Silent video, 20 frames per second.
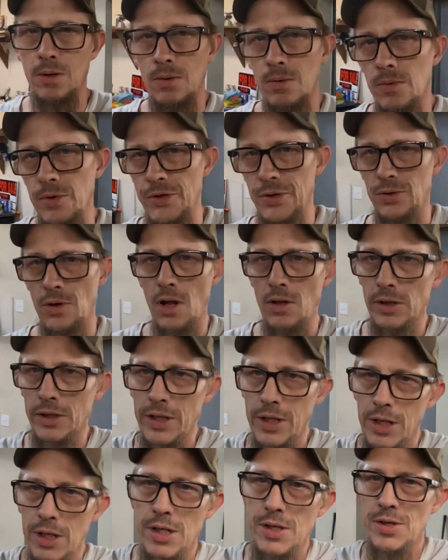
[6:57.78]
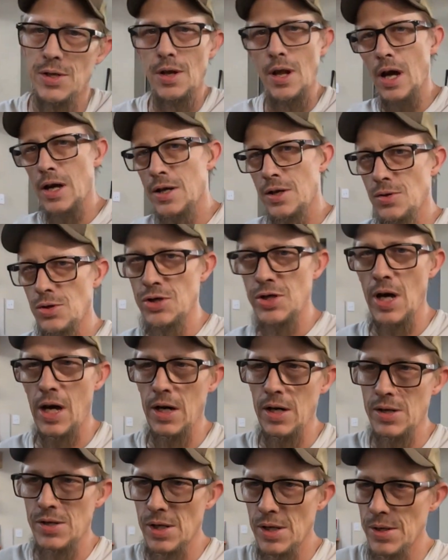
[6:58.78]
With the crawler gears and not huge
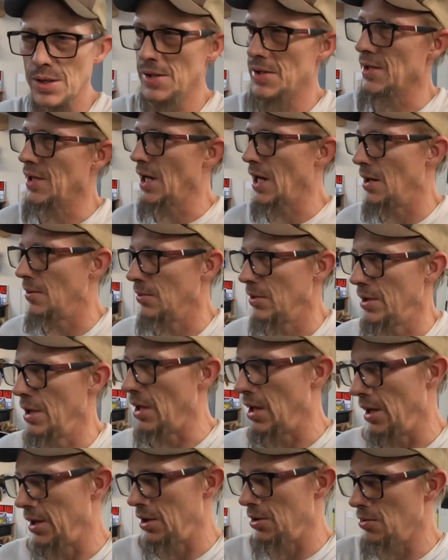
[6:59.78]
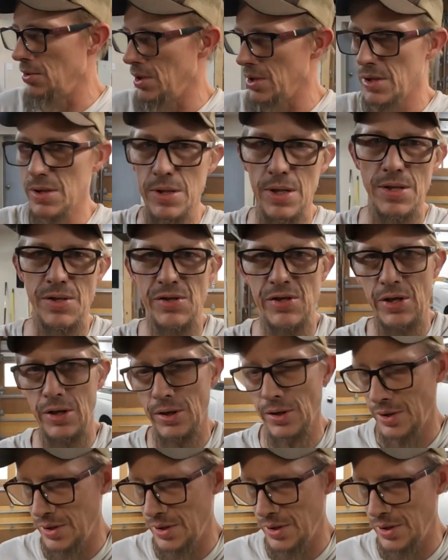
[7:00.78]
tires on this guy, we're not going to necessarily